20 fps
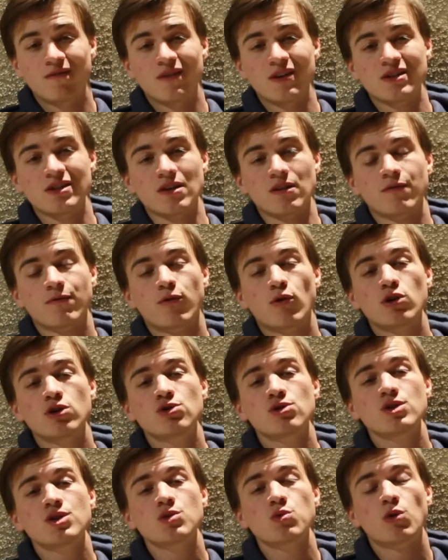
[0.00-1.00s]
visit
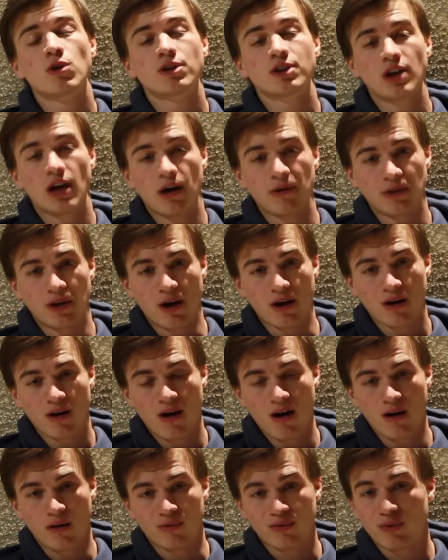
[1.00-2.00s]

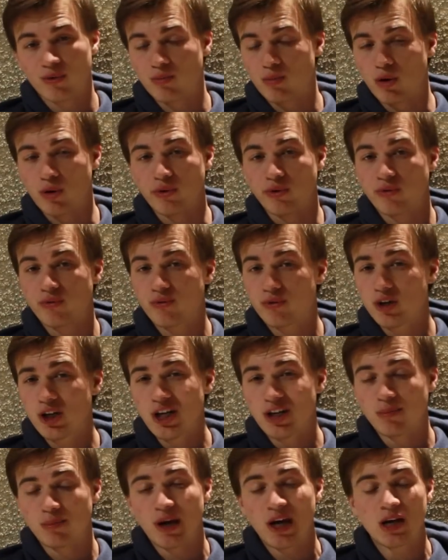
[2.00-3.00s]
fortressworkout.com for both free
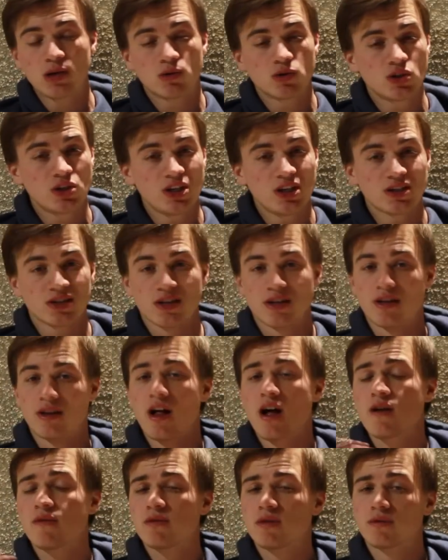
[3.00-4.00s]
and paid routines and a
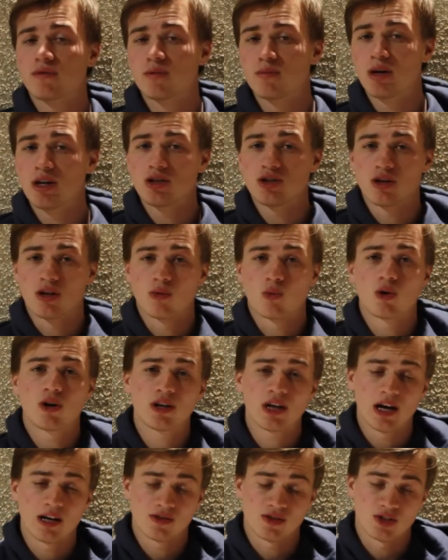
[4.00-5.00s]
lot of information on
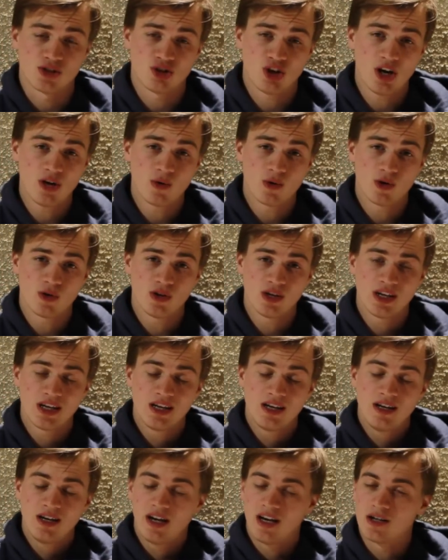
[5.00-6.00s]
workouts in general.
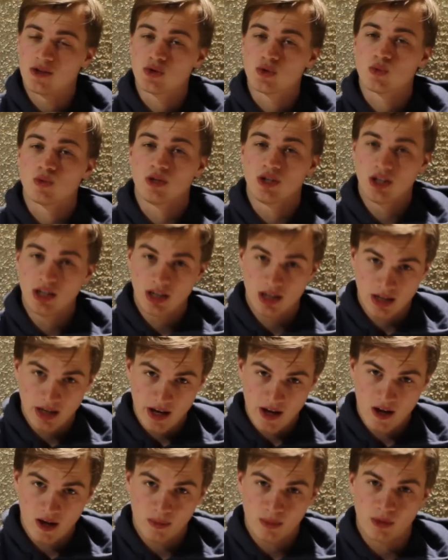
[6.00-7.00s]
It's really going to
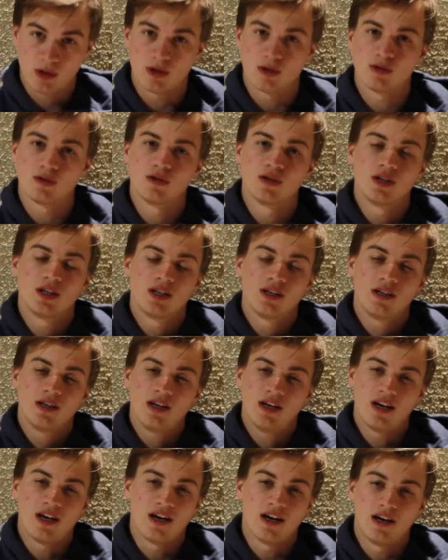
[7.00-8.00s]
help you,
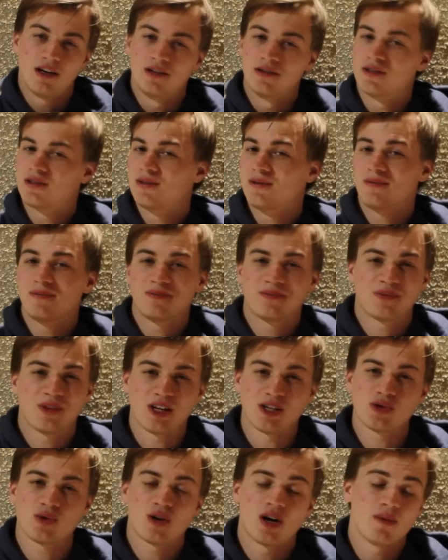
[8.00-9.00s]
and
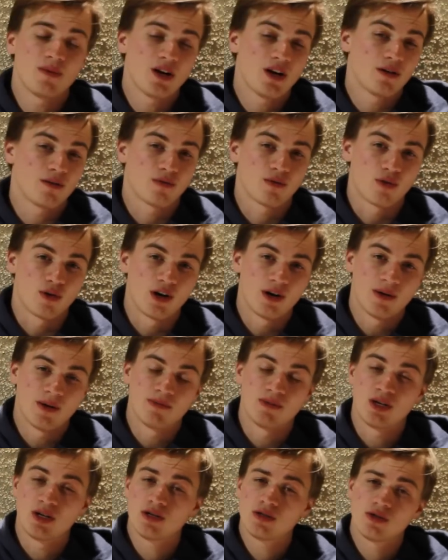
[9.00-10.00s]
that's what I'm here for.
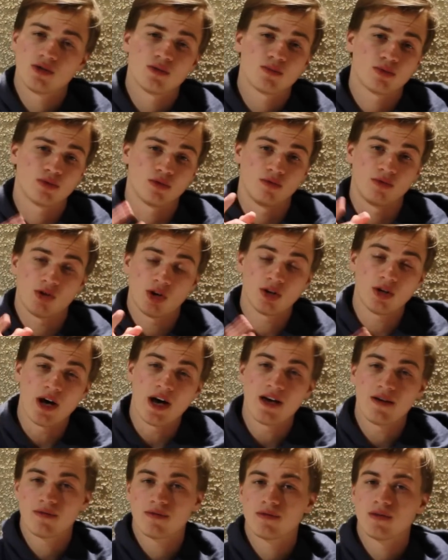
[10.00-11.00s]
I'm here to improve your
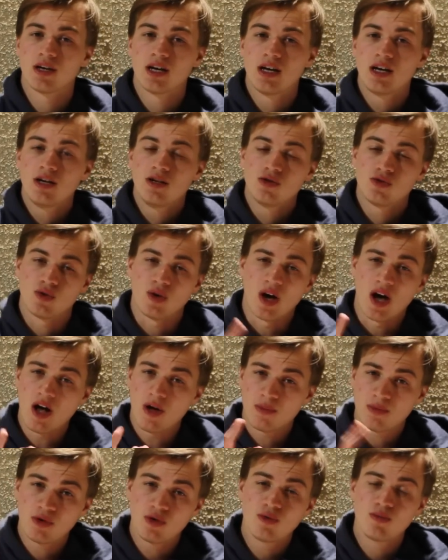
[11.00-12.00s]
life, to
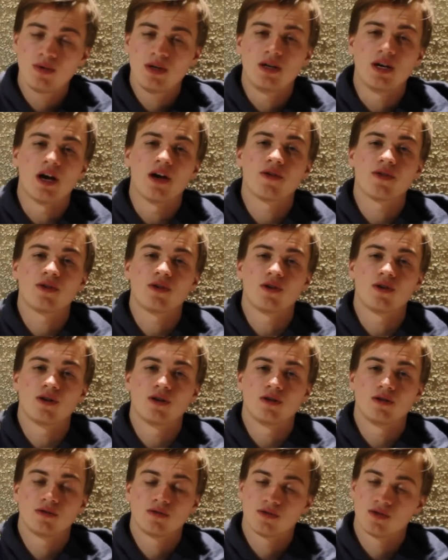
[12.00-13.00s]
help you be
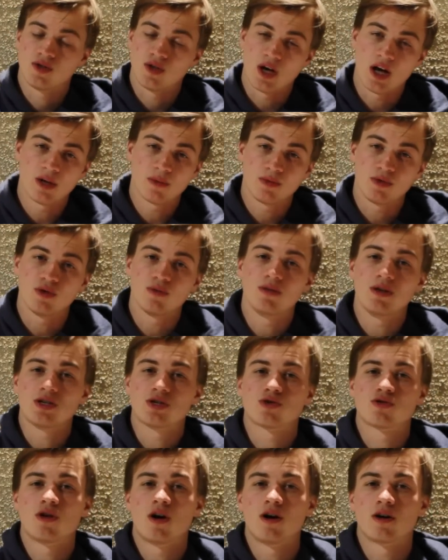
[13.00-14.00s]
healthier, to help you be
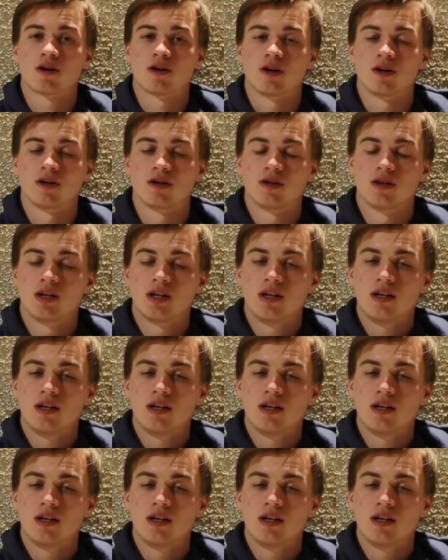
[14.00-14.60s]
stronger,